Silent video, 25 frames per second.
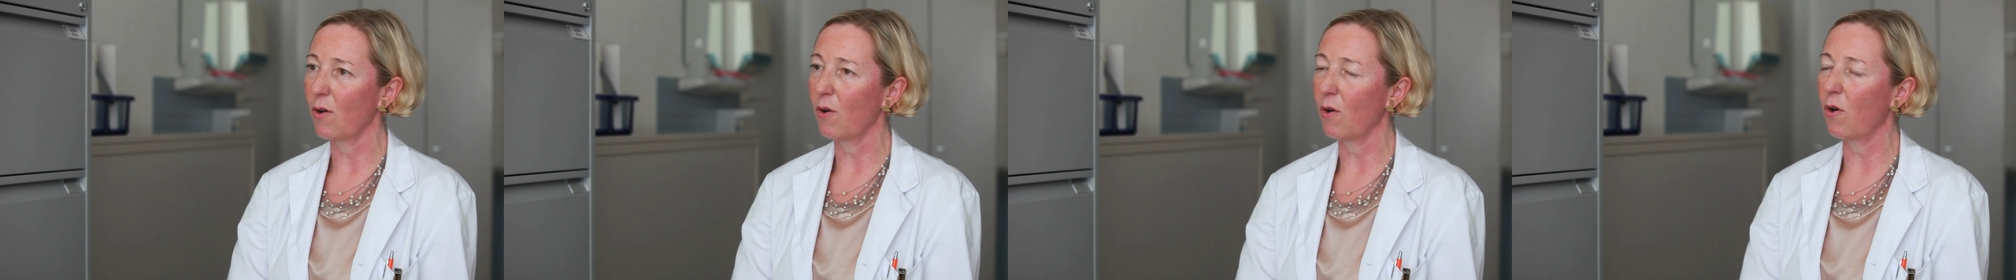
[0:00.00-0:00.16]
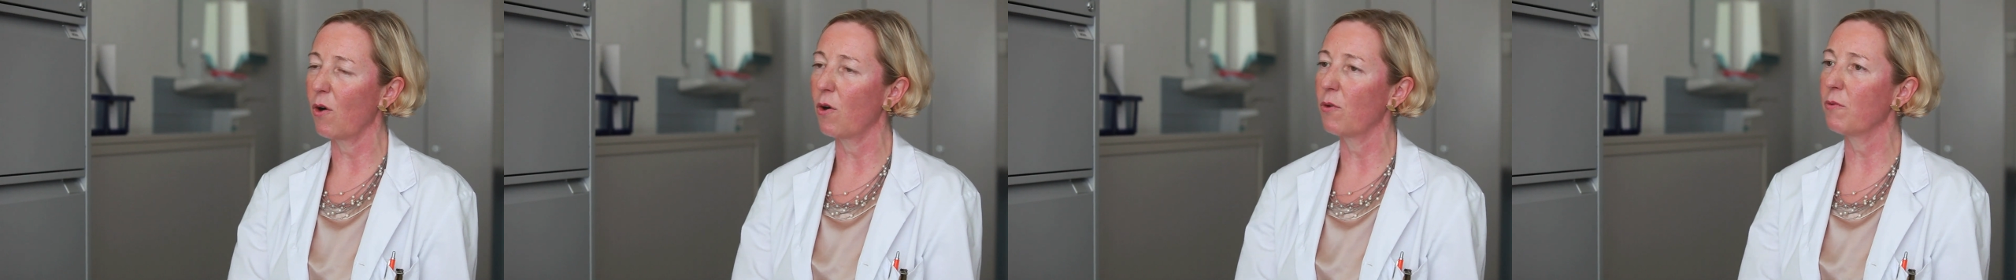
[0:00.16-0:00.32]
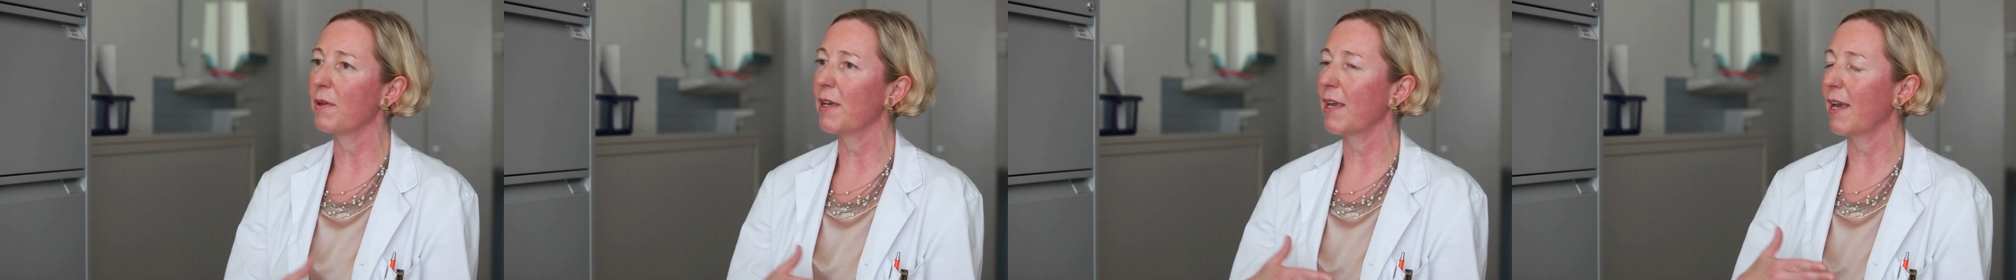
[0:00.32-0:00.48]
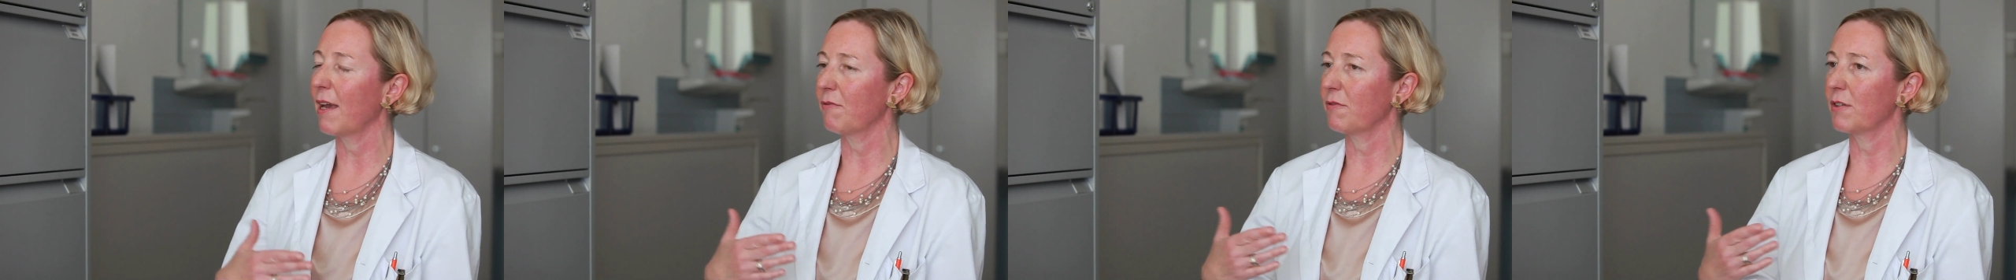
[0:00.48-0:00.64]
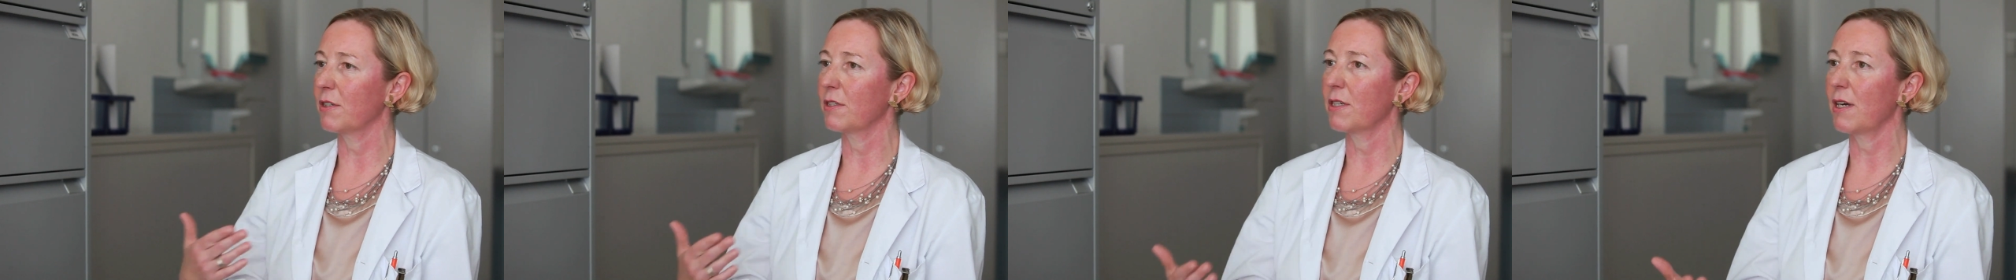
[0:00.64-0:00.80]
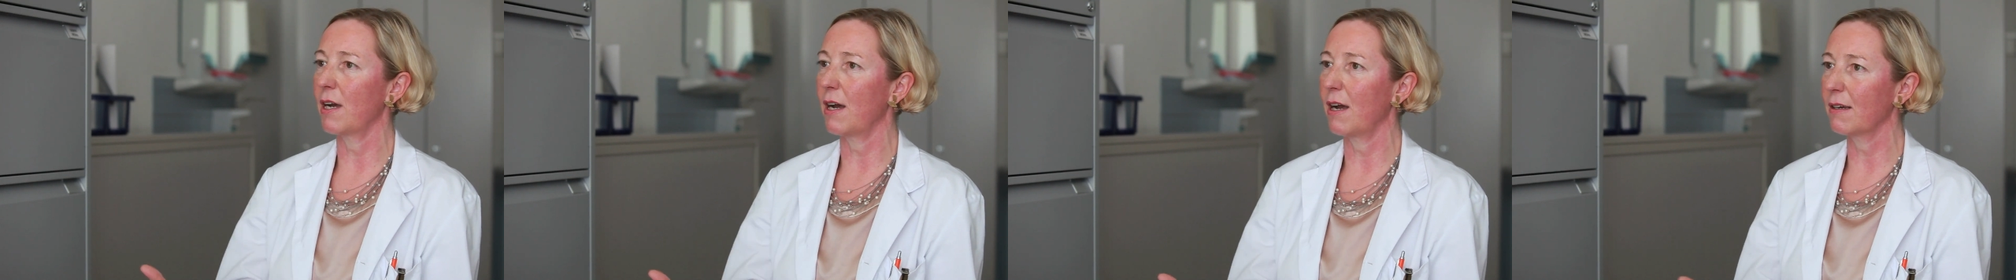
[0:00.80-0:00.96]
or we have
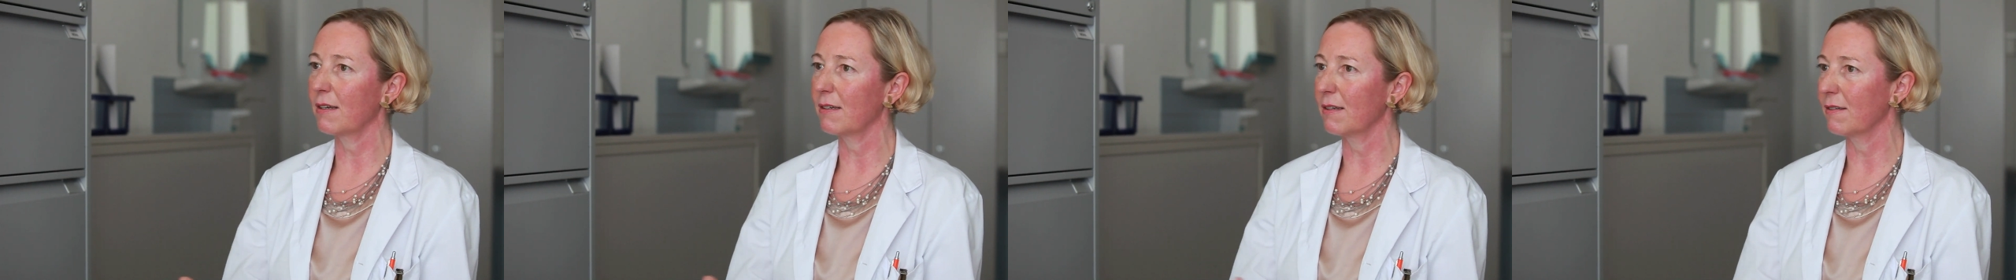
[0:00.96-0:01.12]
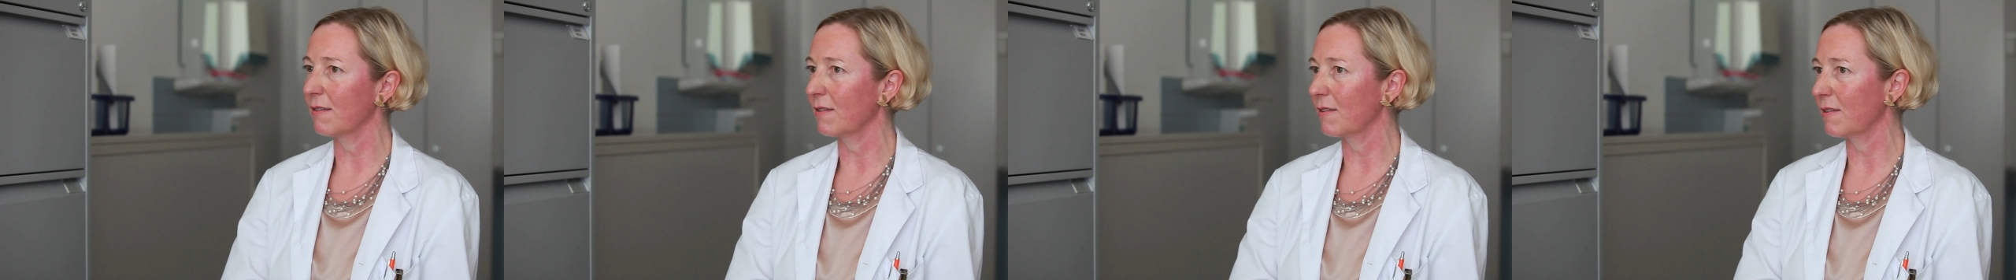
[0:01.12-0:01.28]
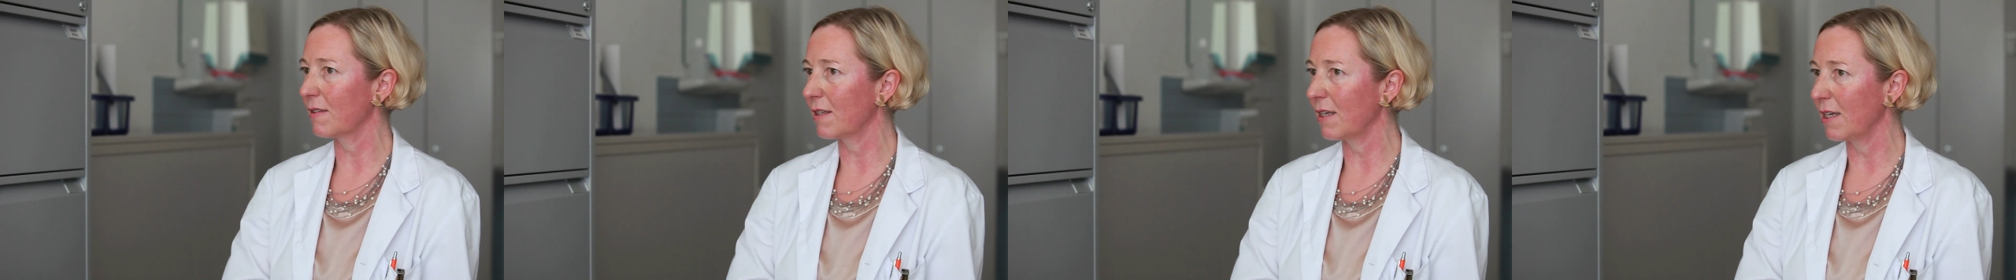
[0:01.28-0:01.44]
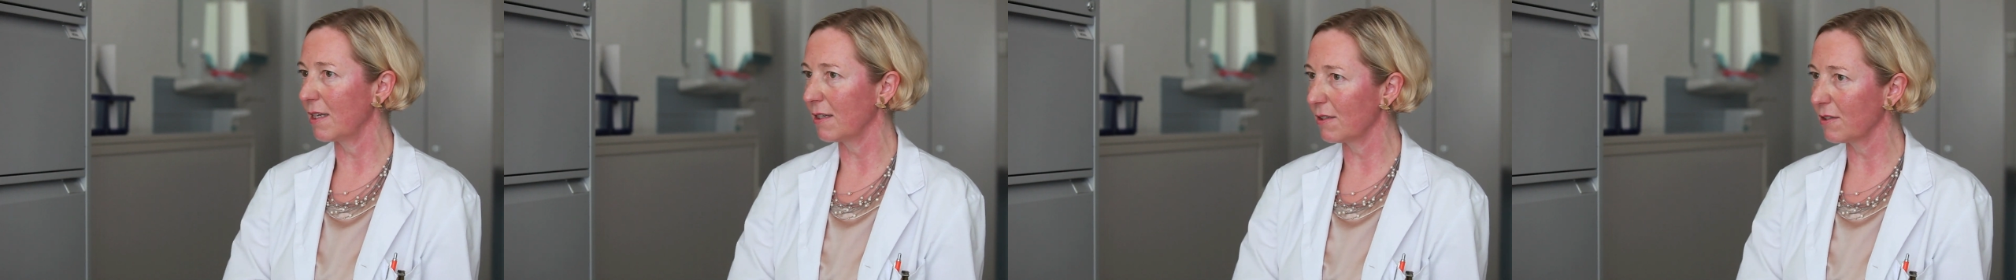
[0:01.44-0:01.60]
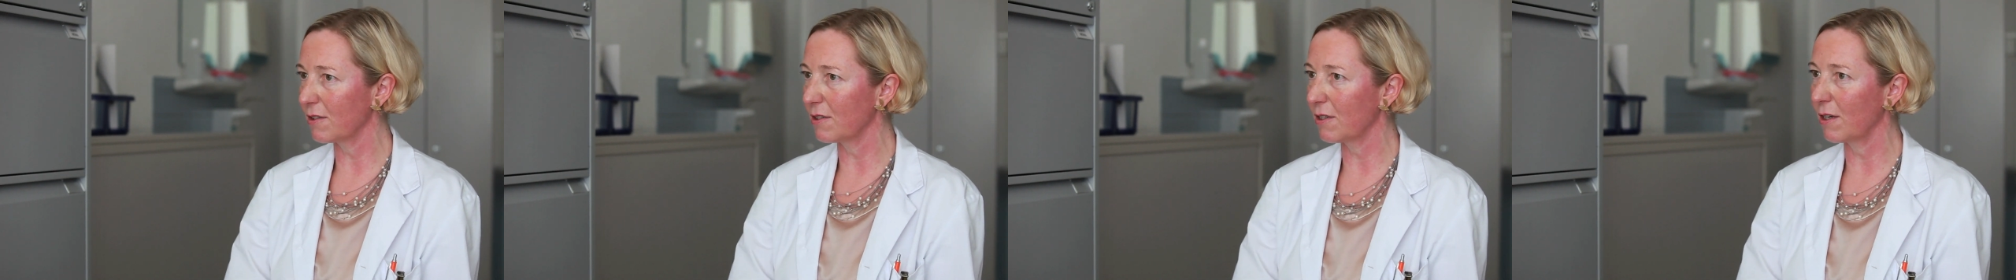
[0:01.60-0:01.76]
a darker skin